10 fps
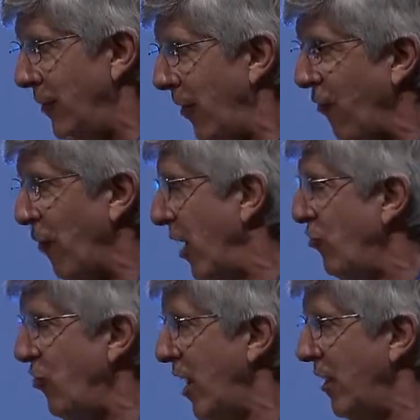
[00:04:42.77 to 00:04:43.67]

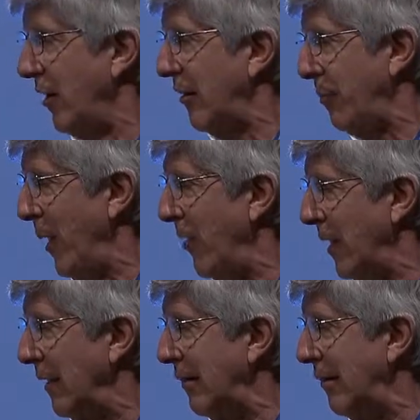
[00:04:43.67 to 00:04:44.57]
differentiated
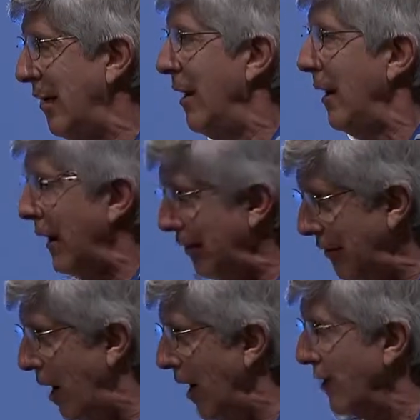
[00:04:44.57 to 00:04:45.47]
experience is
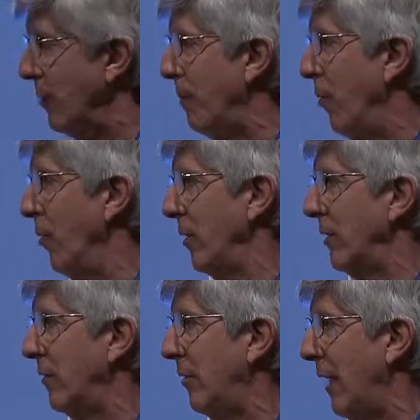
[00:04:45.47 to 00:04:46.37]
kind of
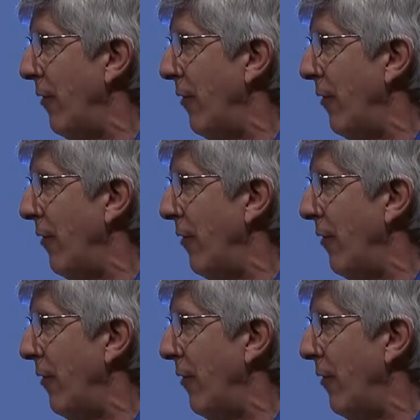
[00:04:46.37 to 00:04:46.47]
important,